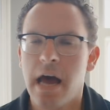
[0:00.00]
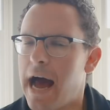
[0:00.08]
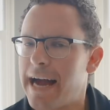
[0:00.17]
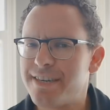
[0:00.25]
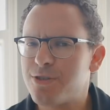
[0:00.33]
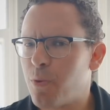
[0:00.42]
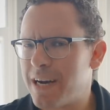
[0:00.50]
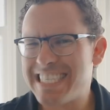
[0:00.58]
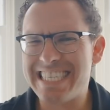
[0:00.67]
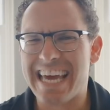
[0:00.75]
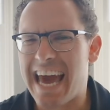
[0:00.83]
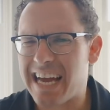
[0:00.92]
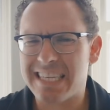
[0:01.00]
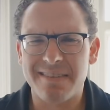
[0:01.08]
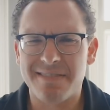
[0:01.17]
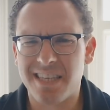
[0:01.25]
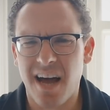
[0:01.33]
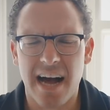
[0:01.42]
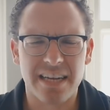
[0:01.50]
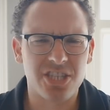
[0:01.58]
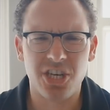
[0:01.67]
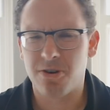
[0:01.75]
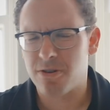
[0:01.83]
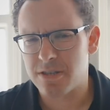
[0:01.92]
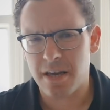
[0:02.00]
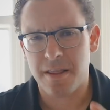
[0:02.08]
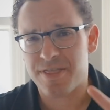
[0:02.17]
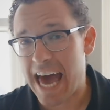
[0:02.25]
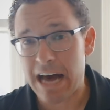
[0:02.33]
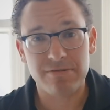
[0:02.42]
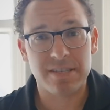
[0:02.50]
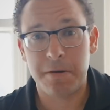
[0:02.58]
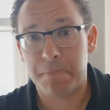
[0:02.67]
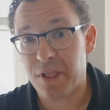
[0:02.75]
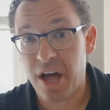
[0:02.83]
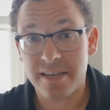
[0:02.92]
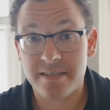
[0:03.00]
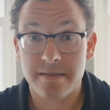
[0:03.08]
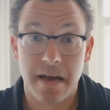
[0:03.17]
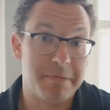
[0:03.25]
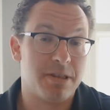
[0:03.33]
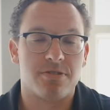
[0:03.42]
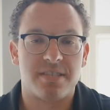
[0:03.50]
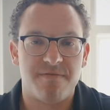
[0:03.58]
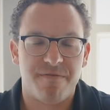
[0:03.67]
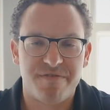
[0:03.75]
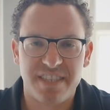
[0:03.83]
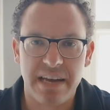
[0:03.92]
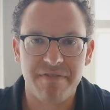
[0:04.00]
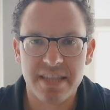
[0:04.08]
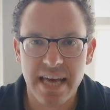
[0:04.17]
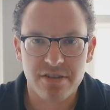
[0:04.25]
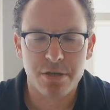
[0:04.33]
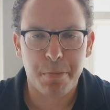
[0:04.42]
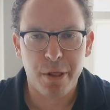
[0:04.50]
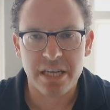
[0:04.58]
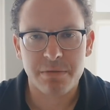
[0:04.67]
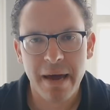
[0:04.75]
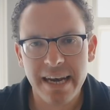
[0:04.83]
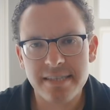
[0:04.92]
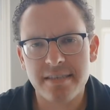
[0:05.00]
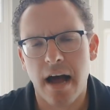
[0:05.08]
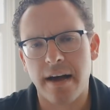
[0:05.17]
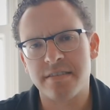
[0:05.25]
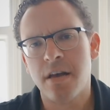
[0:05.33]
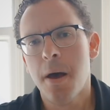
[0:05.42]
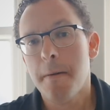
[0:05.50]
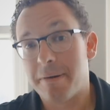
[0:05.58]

I just want to see active stocks. You know, there's a thousand plus, I mean, there's 7,000 plus penny stocks,